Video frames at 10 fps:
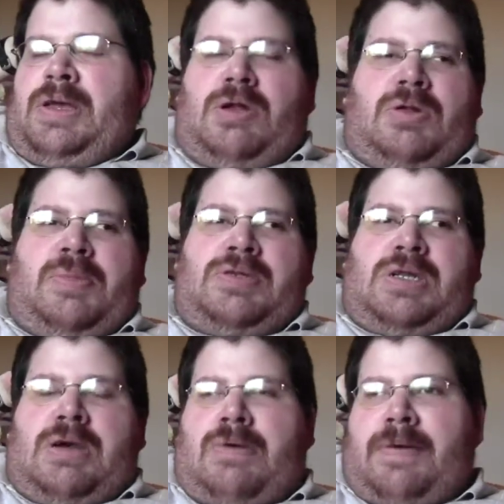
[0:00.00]
It all depends on
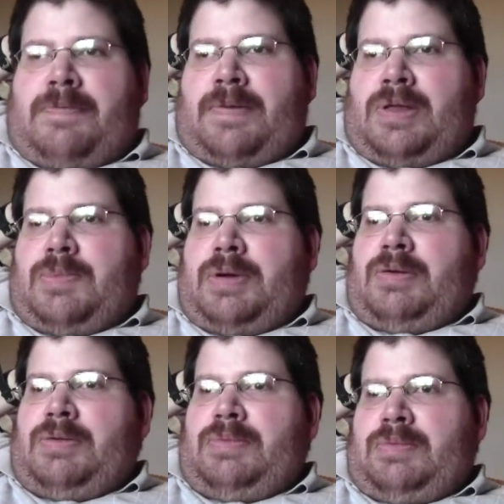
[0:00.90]
how I feel
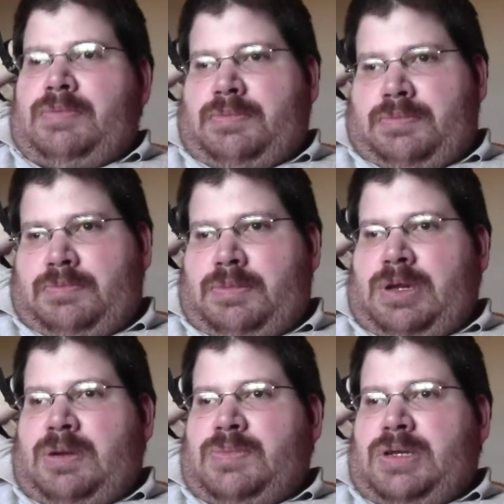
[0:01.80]
about it when
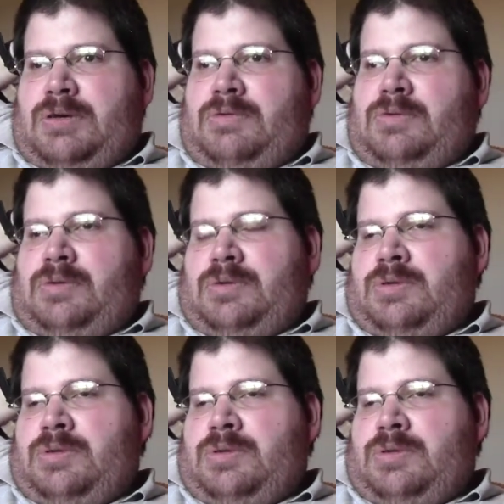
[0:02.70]
it comes out.